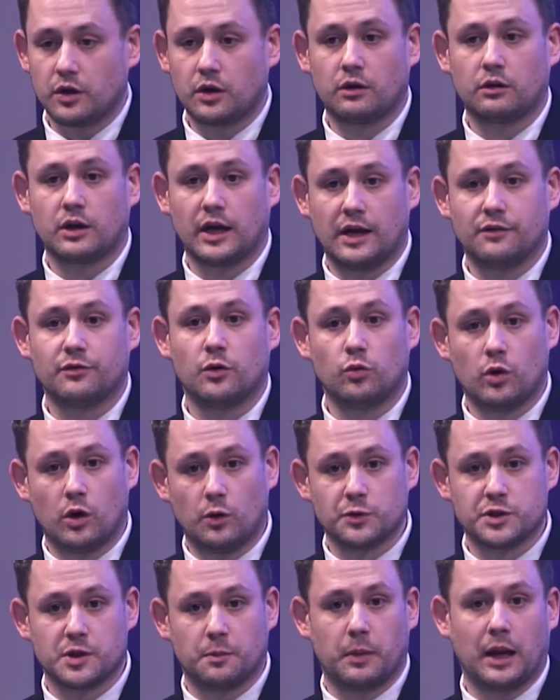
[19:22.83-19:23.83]
can have a role
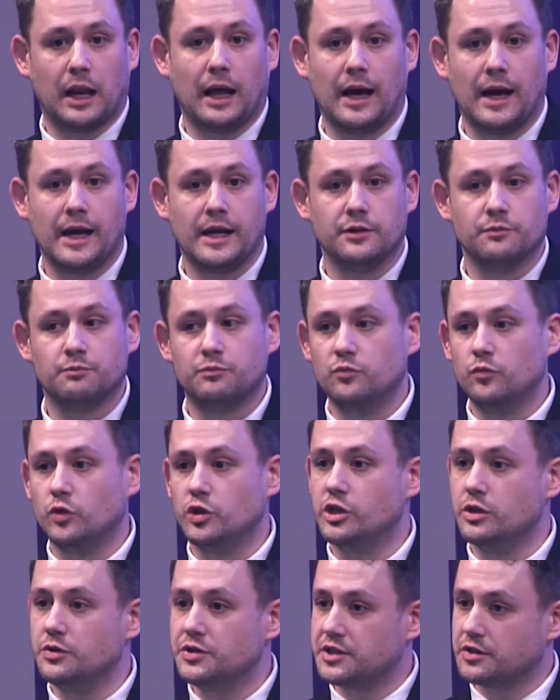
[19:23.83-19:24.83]
to play in
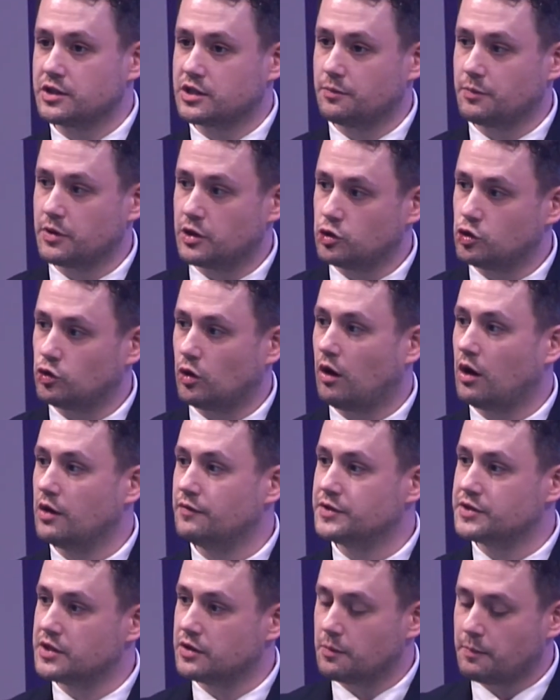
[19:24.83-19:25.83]
reducing some of the
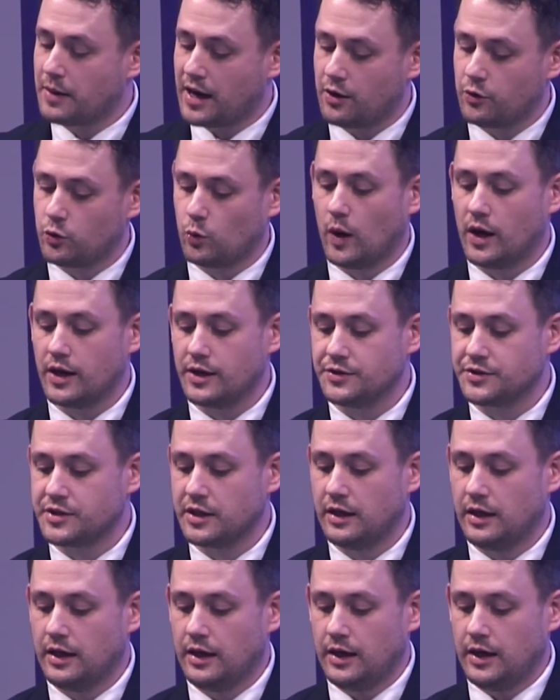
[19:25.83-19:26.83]
drivers and the pathways
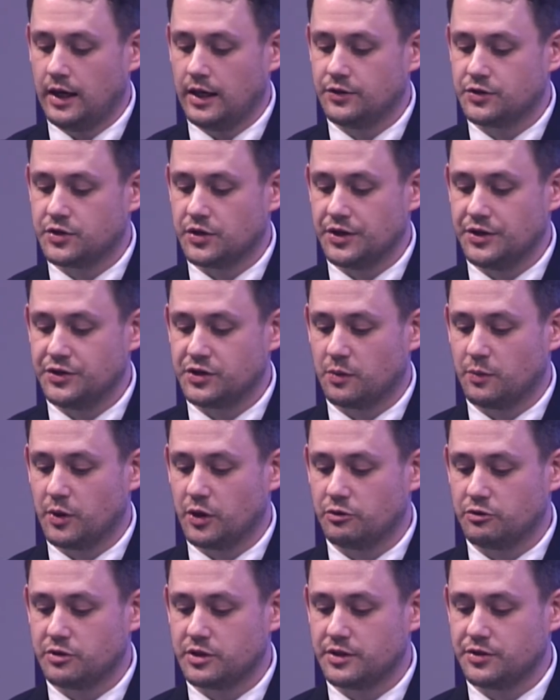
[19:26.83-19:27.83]
into these
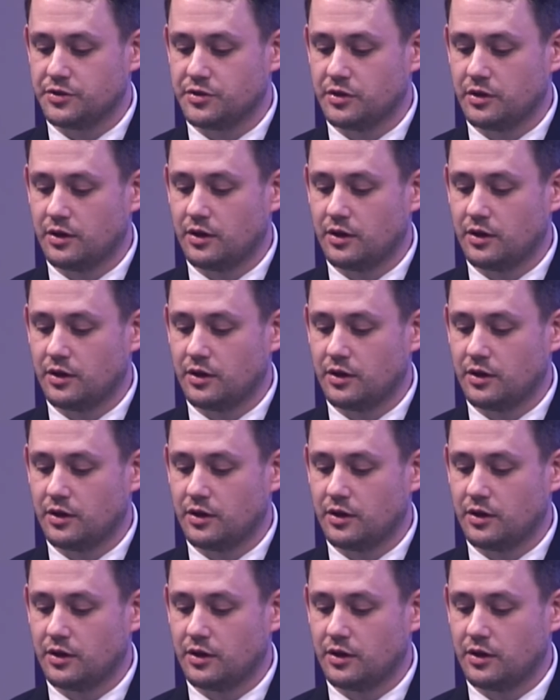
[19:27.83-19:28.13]
communities.